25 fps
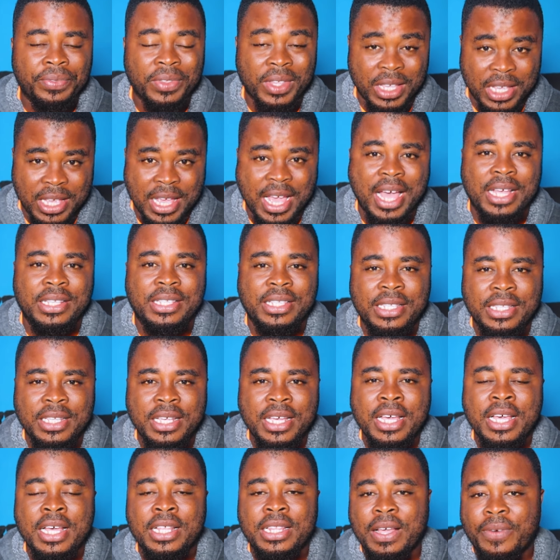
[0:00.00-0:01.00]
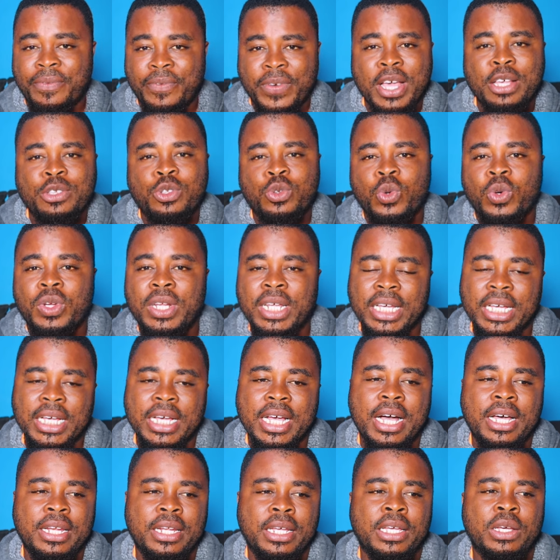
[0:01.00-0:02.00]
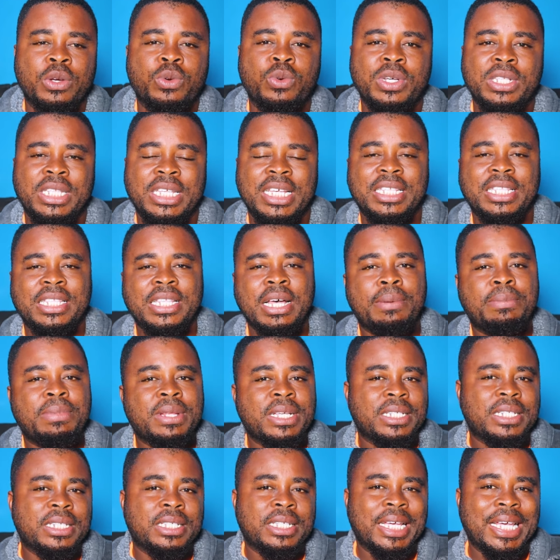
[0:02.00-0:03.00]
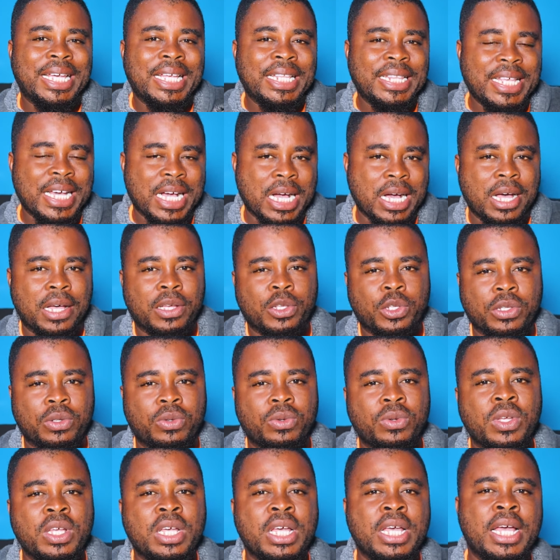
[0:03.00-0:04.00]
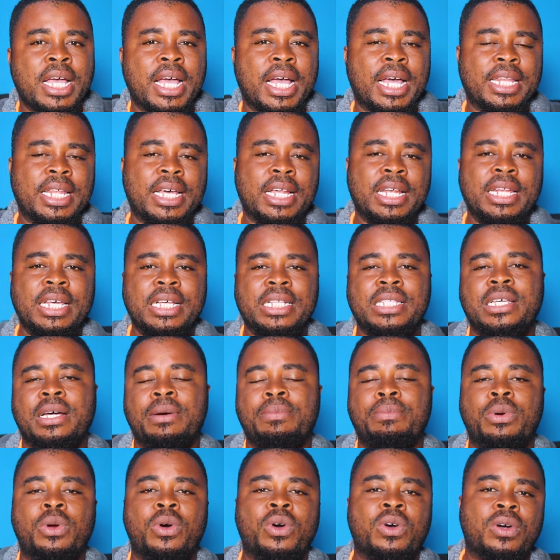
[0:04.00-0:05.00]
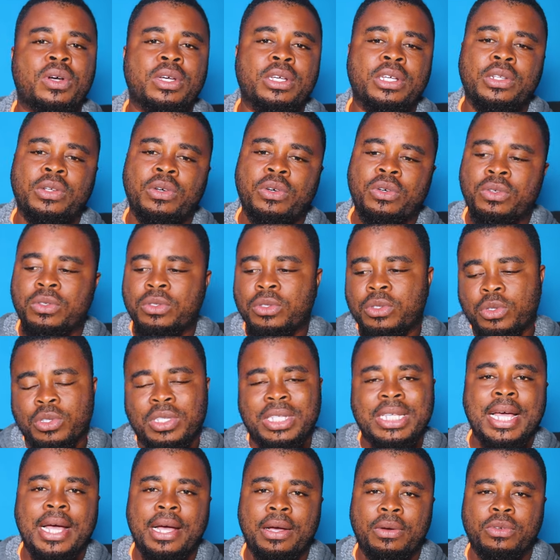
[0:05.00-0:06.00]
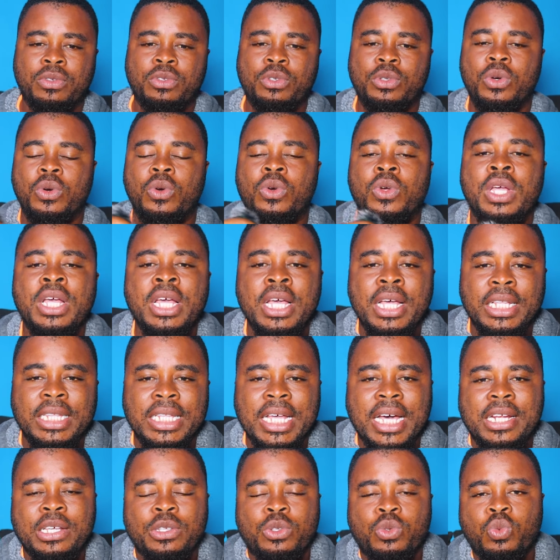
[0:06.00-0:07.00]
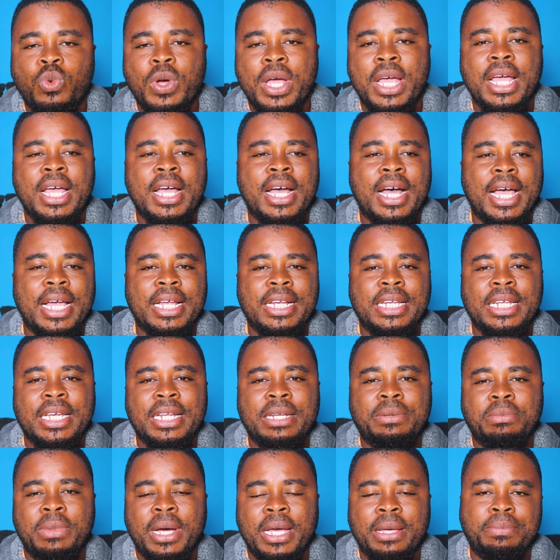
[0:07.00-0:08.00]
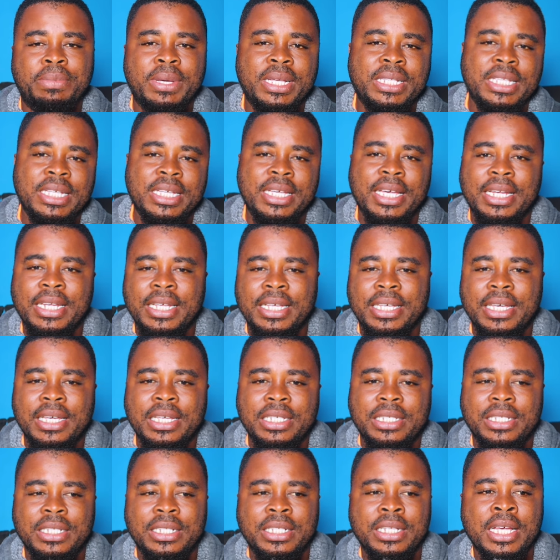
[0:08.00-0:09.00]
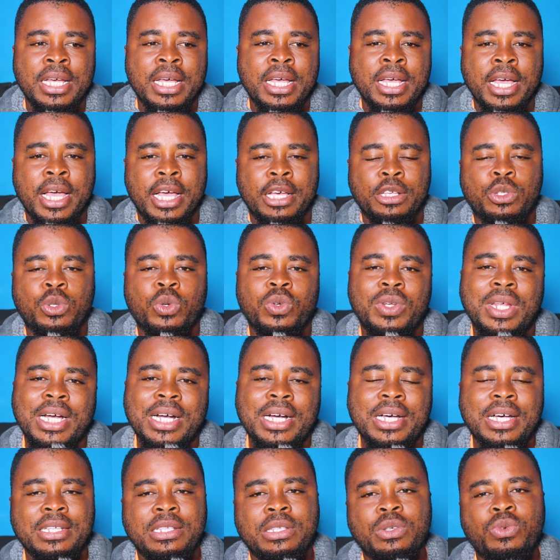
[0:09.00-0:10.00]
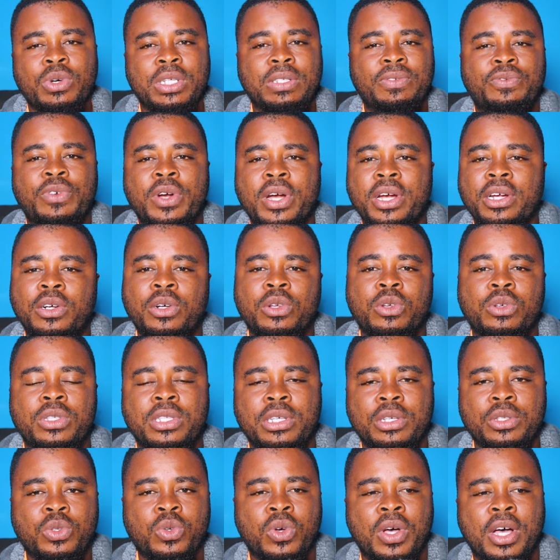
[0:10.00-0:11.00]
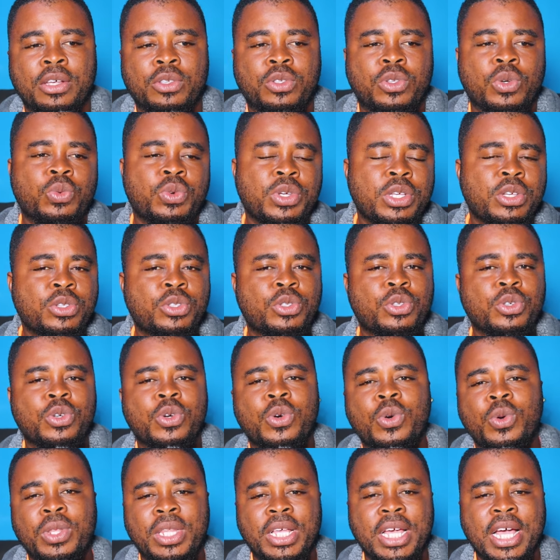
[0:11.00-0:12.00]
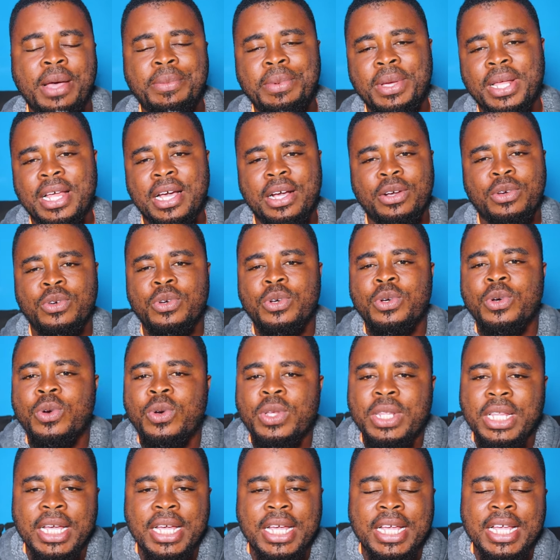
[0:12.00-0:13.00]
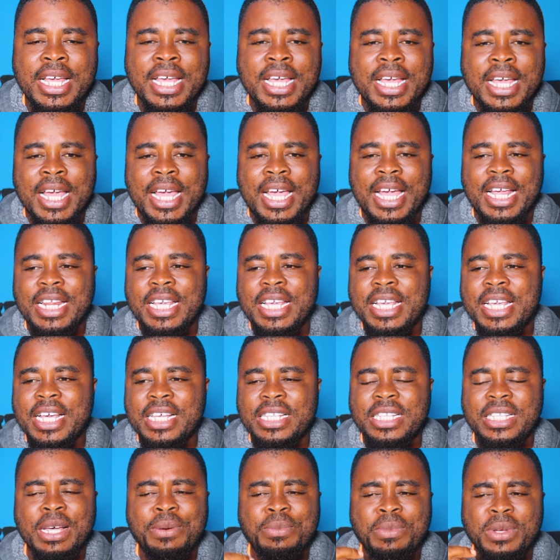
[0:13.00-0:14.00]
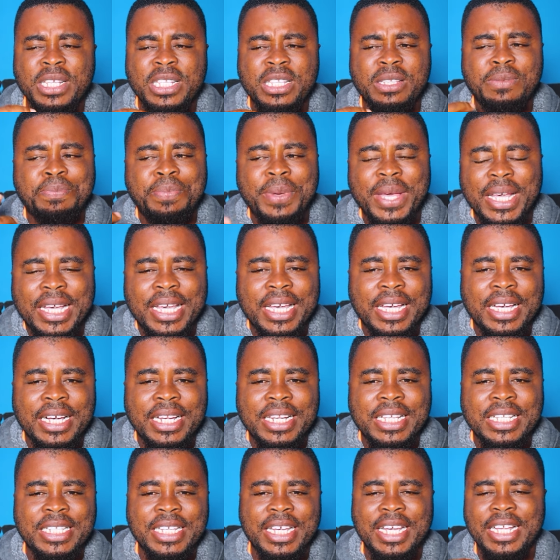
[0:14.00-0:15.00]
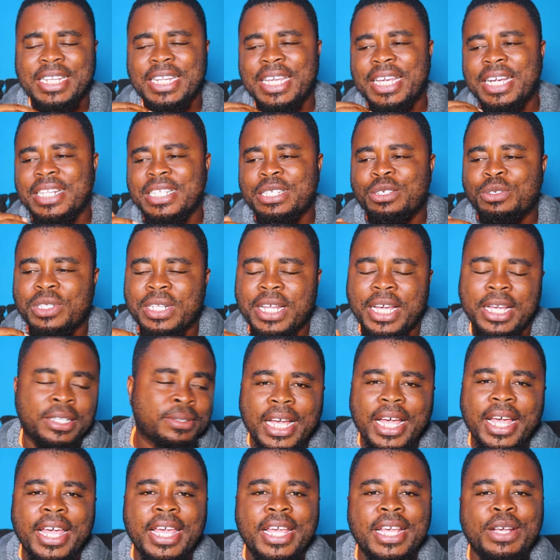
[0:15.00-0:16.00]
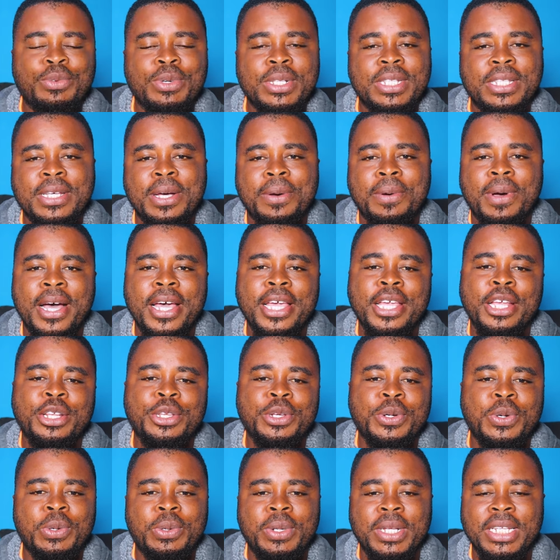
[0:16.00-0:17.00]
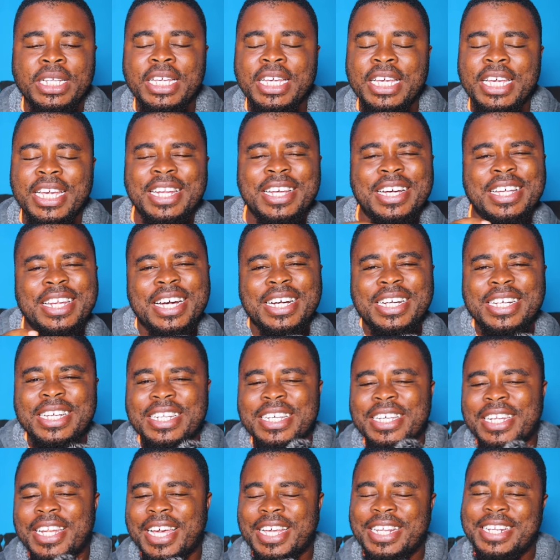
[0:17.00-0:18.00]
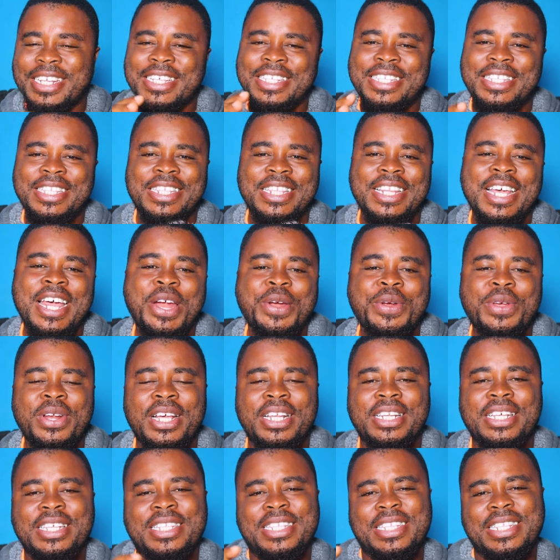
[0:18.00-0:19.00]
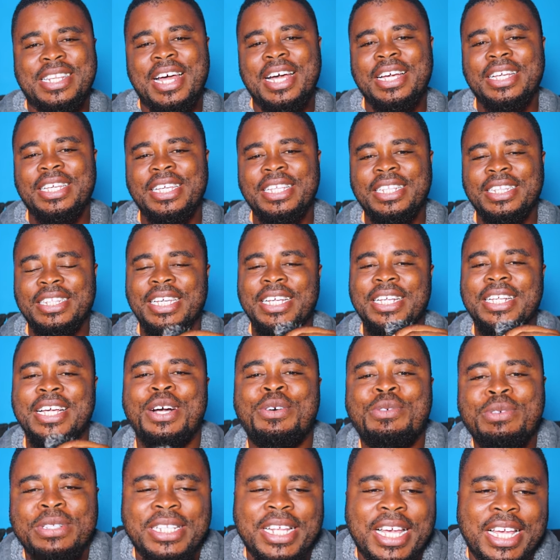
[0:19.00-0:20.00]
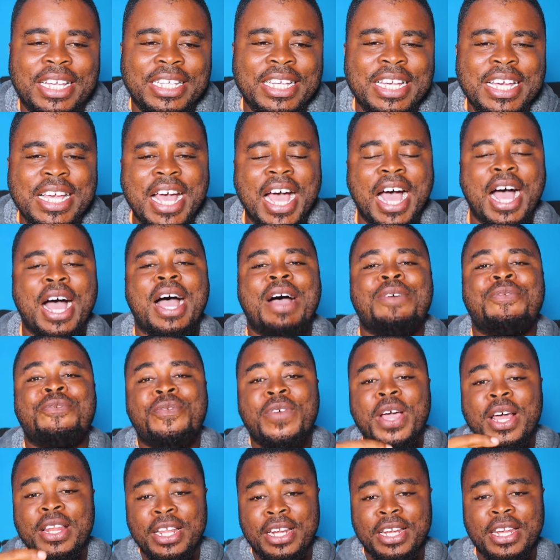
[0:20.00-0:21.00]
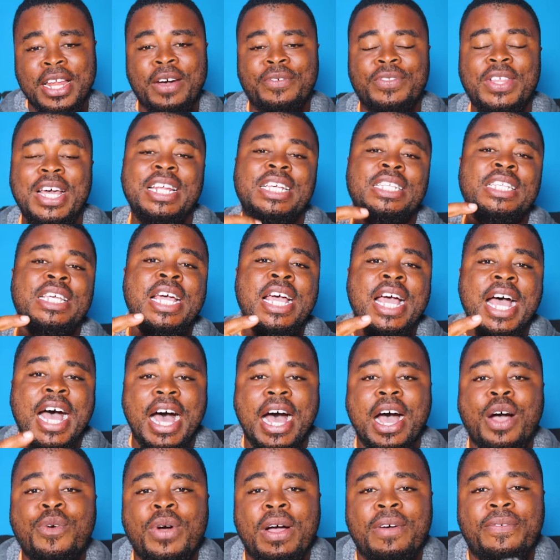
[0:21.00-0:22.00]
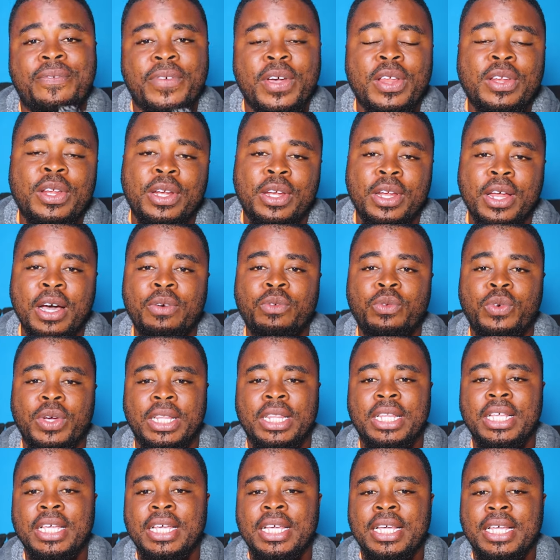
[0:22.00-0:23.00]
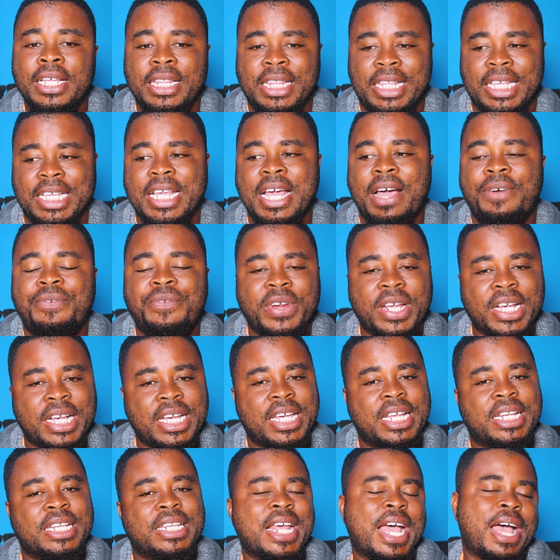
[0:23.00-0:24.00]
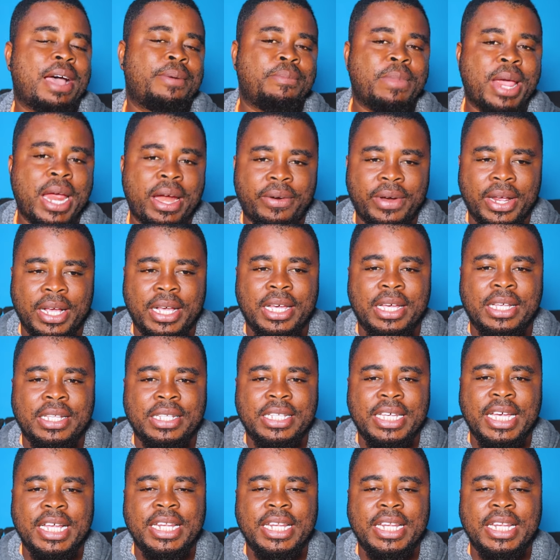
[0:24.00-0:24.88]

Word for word: Yes, the first school in Ghana. It was established in the castle and then later brought, you know, to town. So that is where I did my basic education. And so the castle was very closer to us. So we used to go there. I mean, I could go there and hear somebody speak English. And the English was like, hey, what's up? How you doing? You know, that kind of like the slurring and the slanging thing. I was like, I, I fell in love. That is how I fell in love with the African Americans.